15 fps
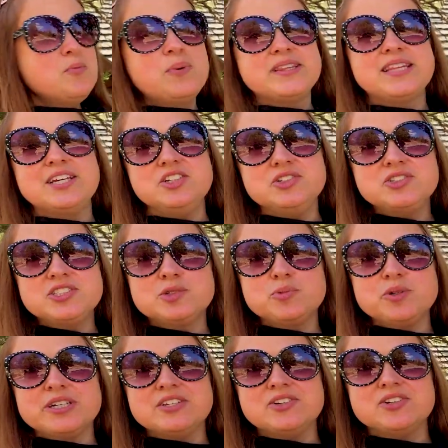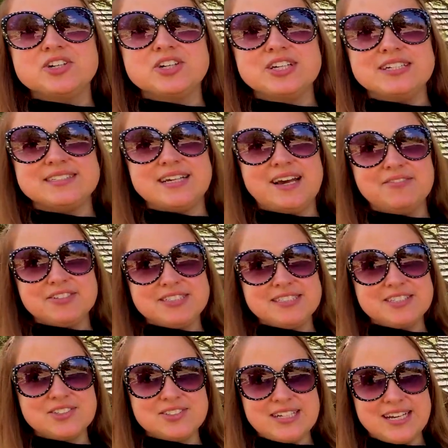But they used to bring you cookies every
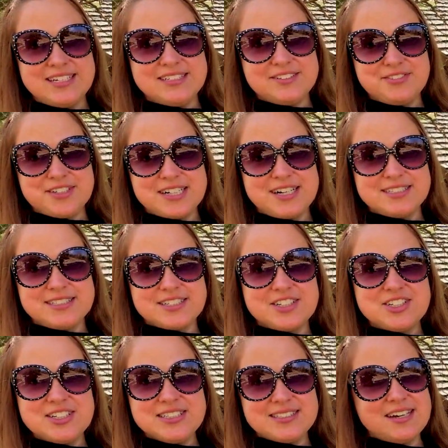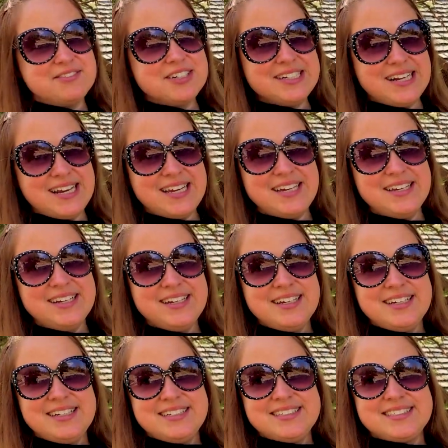single night, different kinds of cookies every night. Yummy
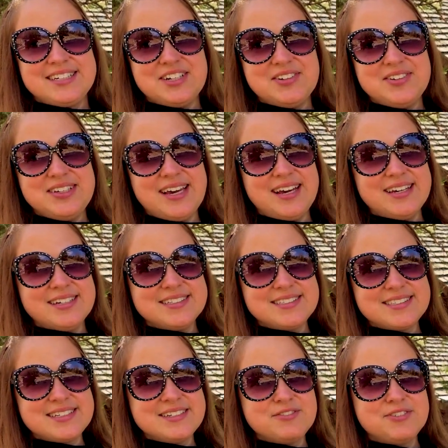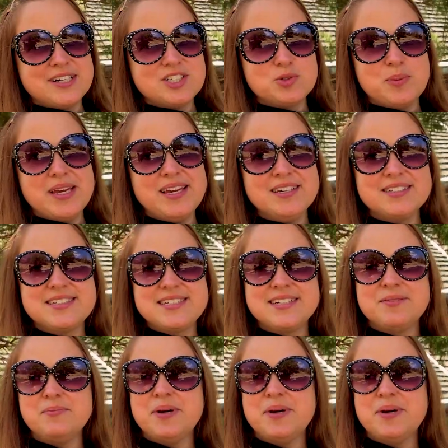cookies. So yes, fresh baked.